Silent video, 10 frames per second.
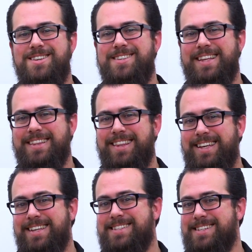is at
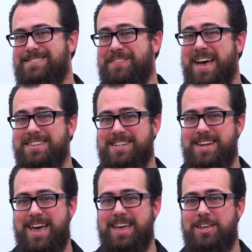least as fast
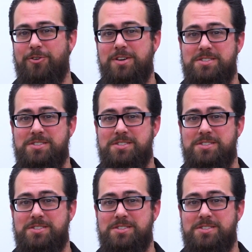and accurate